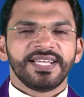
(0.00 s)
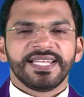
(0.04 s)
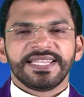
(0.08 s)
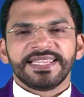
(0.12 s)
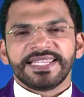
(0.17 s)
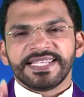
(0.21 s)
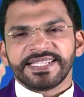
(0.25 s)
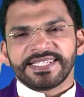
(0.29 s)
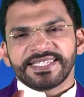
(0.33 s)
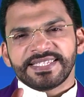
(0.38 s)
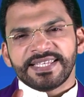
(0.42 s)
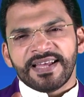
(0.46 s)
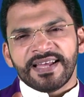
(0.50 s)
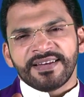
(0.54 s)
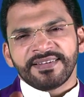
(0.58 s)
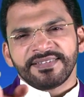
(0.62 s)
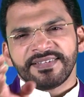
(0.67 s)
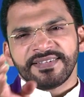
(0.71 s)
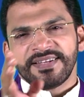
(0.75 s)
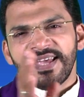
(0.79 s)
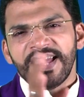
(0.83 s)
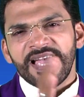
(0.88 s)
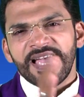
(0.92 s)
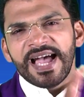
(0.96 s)
the
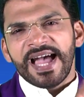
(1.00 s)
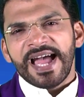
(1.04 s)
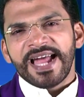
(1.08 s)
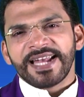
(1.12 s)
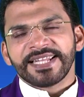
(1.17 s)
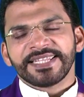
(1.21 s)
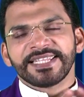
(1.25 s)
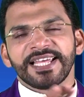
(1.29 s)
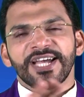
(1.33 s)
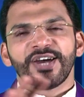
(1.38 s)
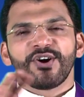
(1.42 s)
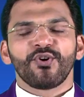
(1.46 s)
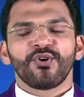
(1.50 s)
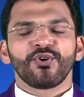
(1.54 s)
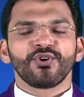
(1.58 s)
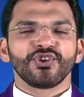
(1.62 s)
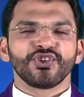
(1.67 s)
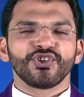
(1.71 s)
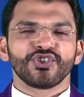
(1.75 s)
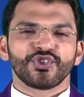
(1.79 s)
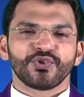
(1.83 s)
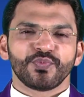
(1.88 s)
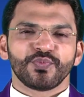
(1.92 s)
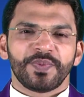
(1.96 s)
Son, and the
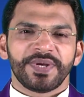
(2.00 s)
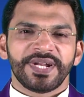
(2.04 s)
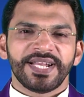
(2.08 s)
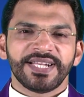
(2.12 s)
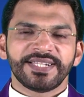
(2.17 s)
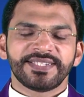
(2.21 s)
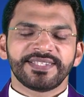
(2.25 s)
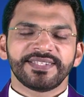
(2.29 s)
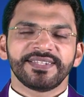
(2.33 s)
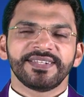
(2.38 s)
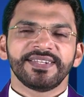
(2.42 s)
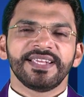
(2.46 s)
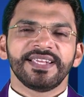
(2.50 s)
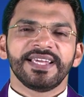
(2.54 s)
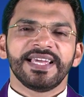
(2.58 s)
Holy Spirit.